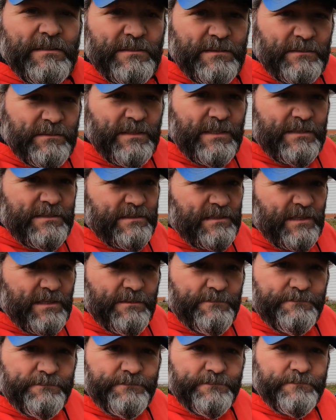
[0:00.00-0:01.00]
till next
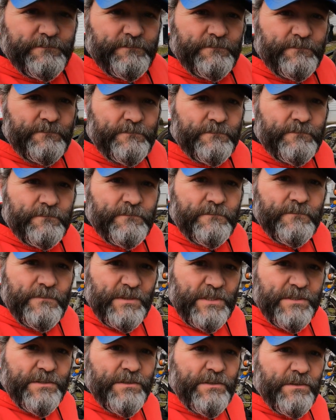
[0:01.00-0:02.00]
time,
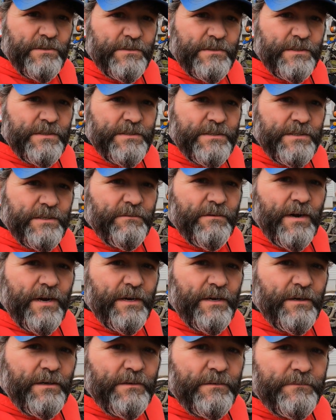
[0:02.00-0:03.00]
this girl's gonna sit
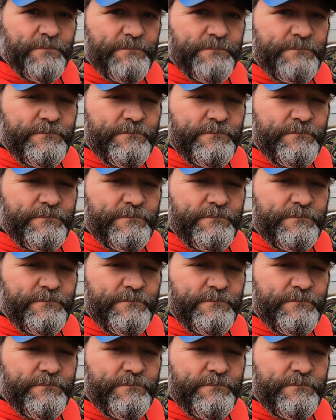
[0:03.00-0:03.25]
right here.